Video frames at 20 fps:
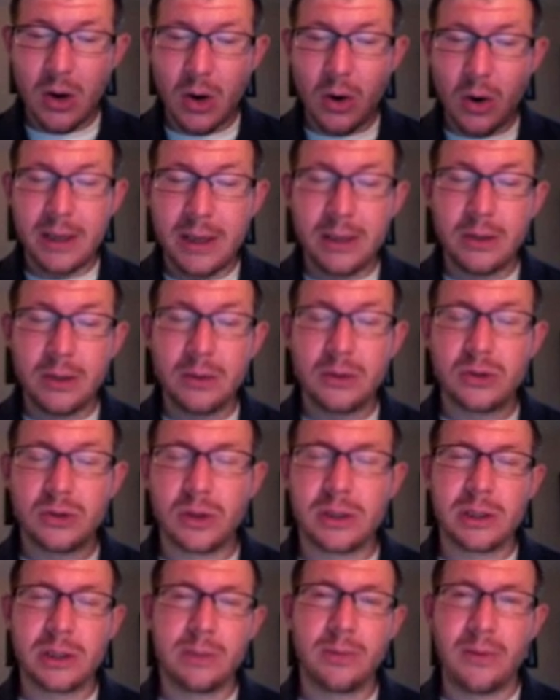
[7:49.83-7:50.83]
Or can your
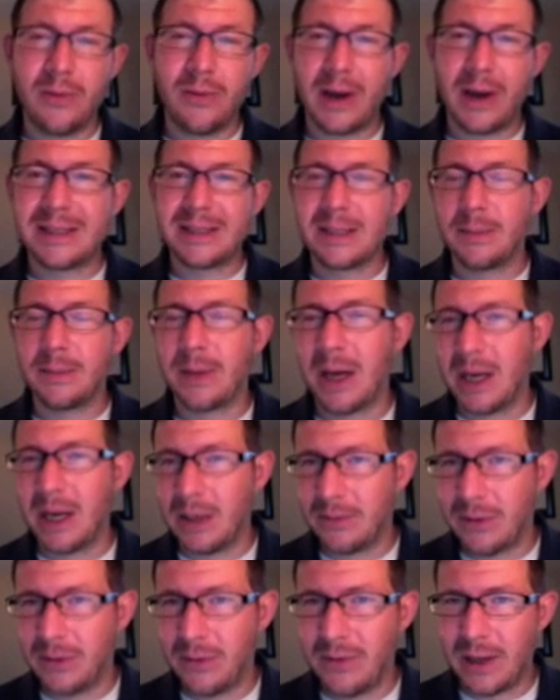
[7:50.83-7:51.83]
instruction provide some kind
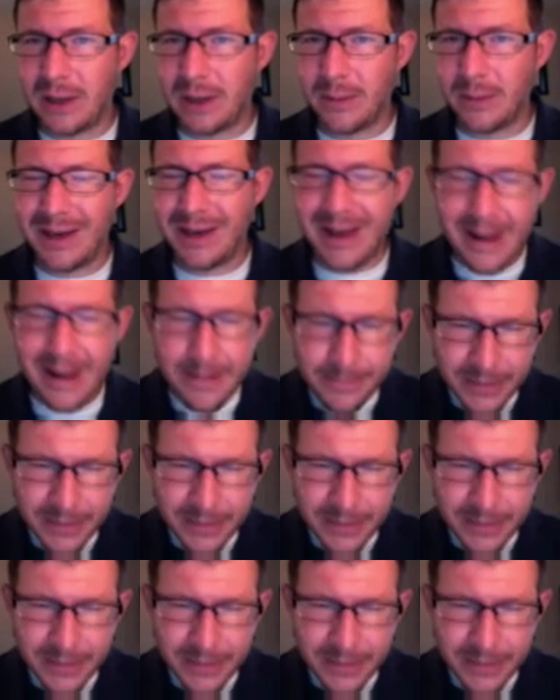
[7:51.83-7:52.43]
of development?